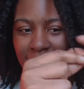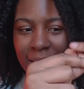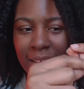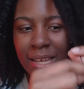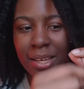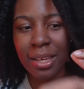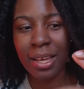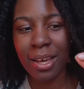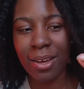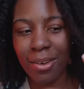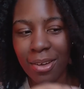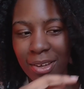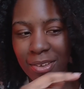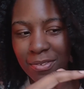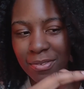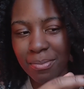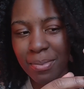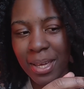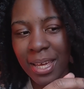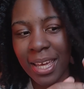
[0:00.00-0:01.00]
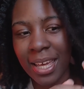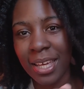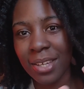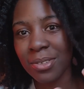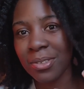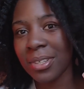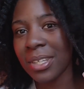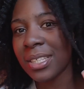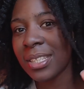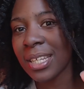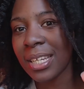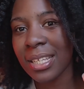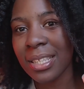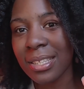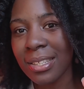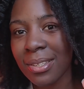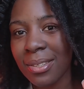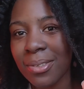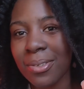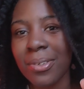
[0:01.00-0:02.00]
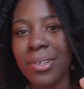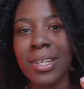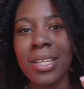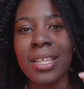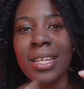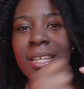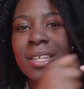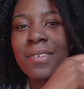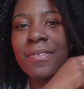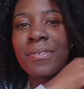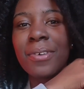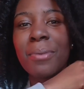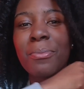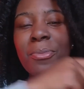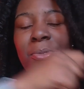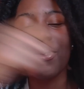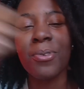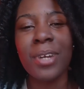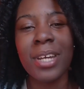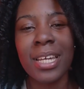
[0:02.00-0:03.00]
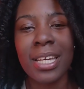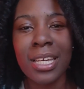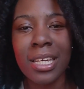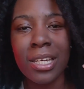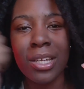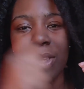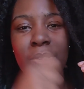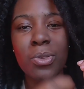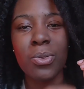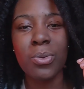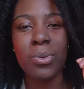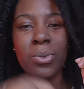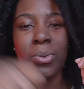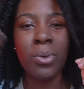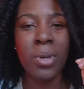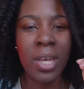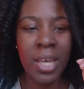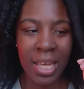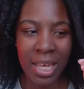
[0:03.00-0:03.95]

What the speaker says: Like I'll have my hair strands like this long, and then if I'm raking it through,